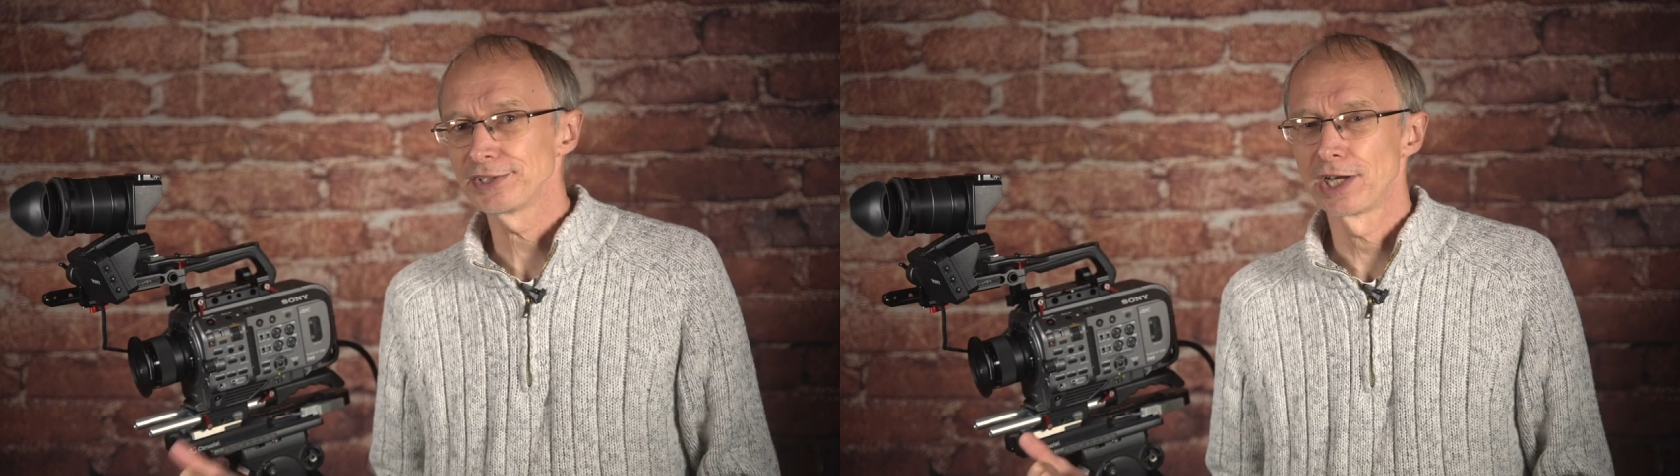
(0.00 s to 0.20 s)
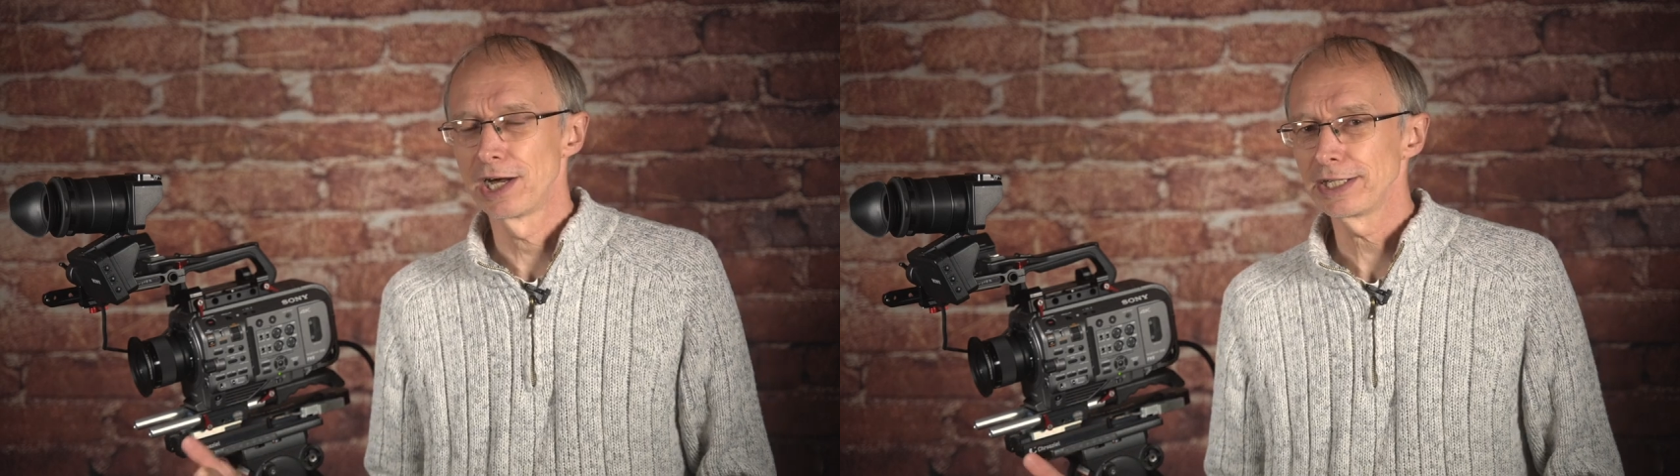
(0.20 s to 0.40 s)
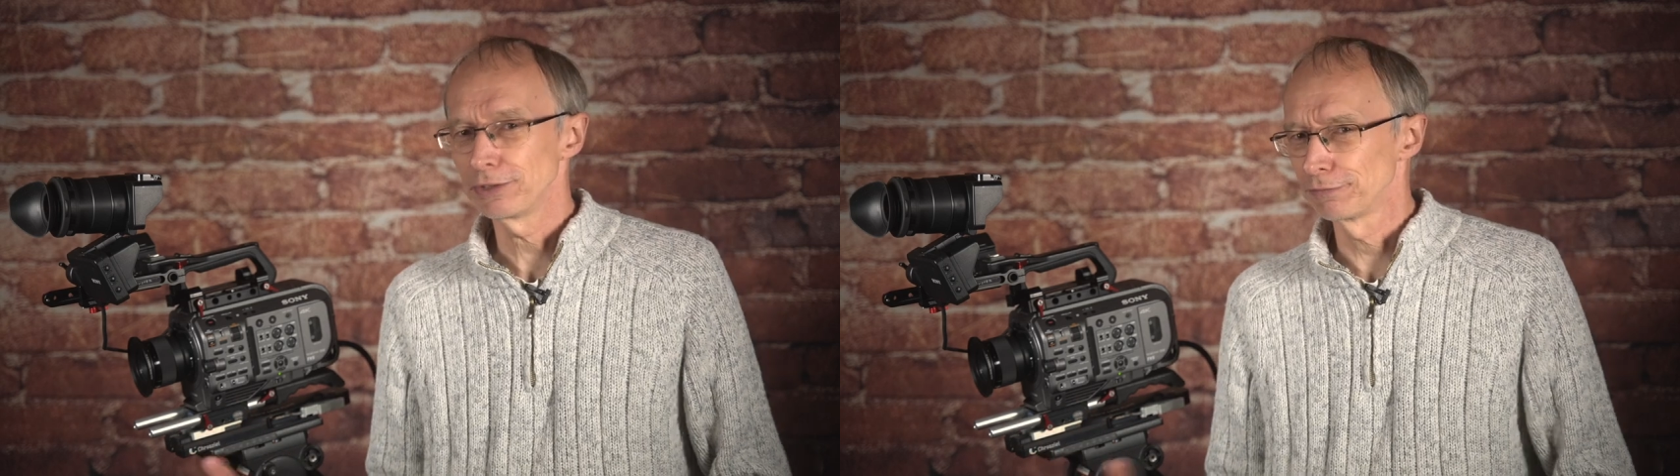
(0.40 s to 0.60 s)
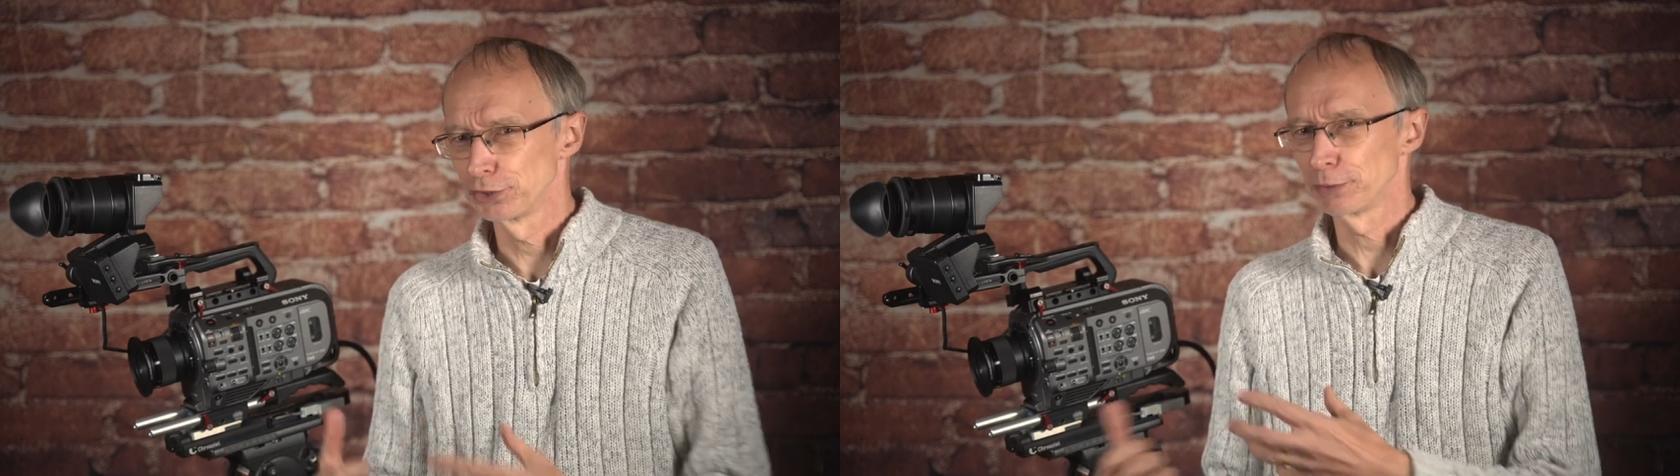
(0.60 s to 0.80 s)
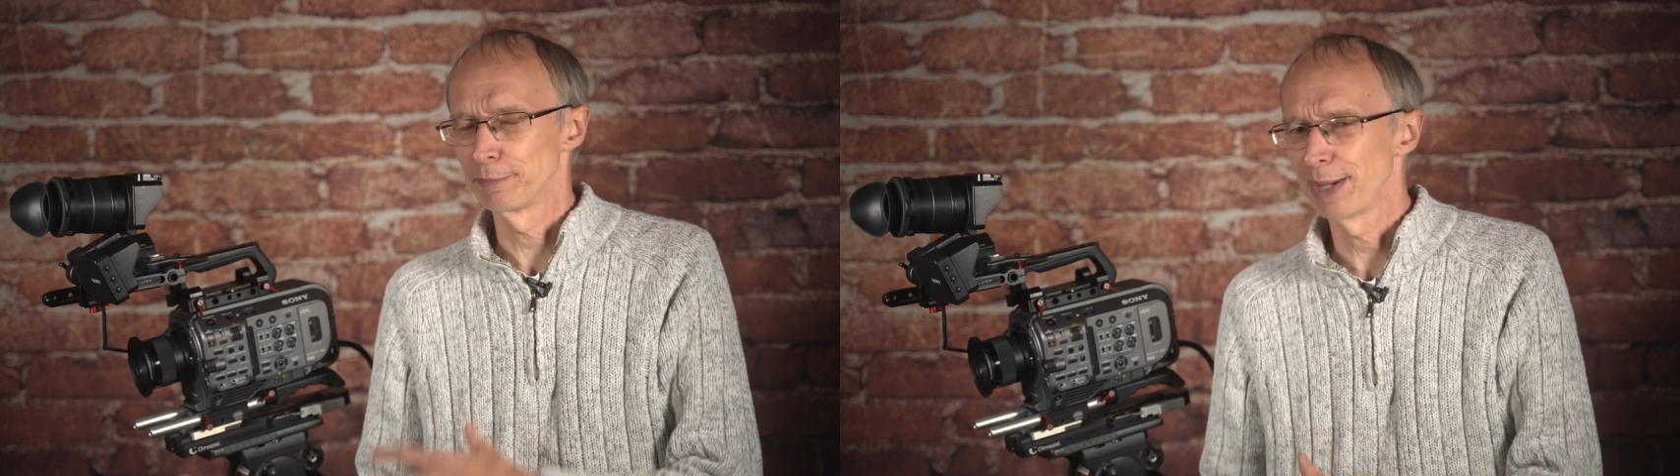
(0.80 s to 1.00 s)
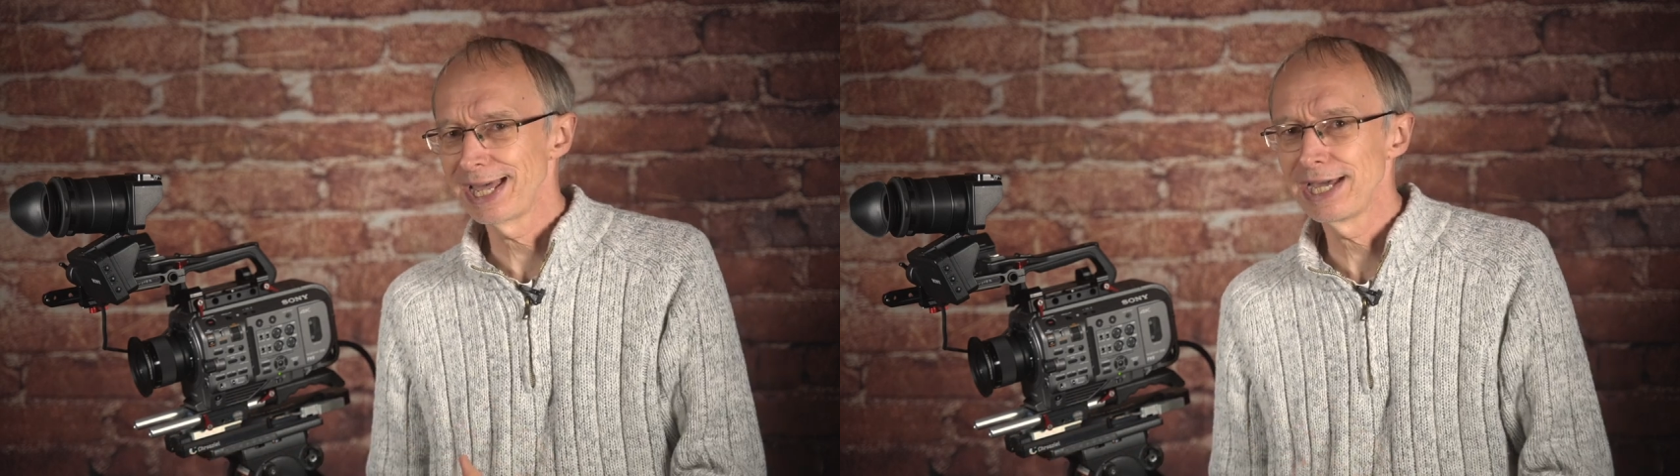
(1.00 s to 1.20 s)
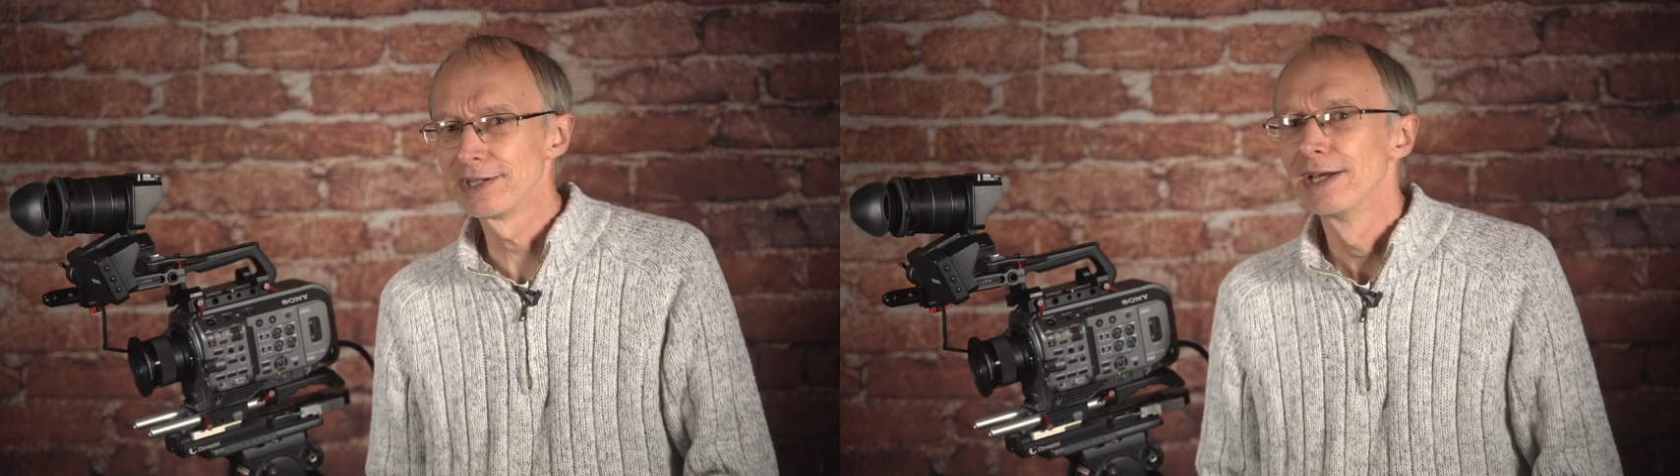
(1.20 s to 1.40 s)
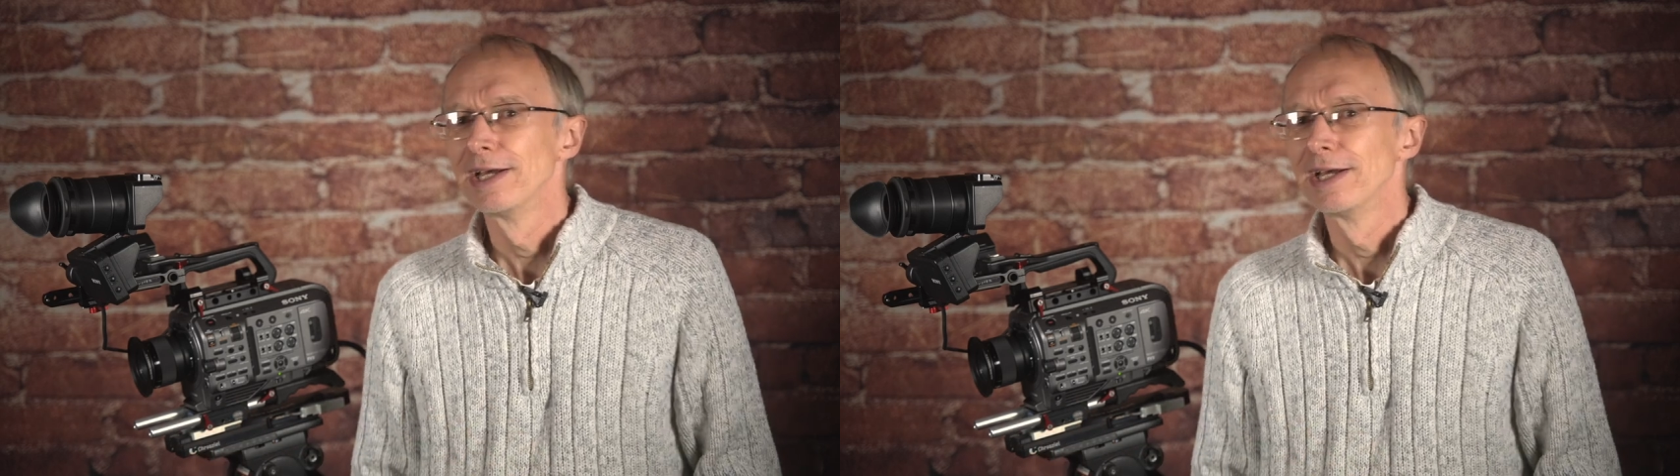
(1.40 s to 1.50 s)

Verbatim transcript: high off the top of my head,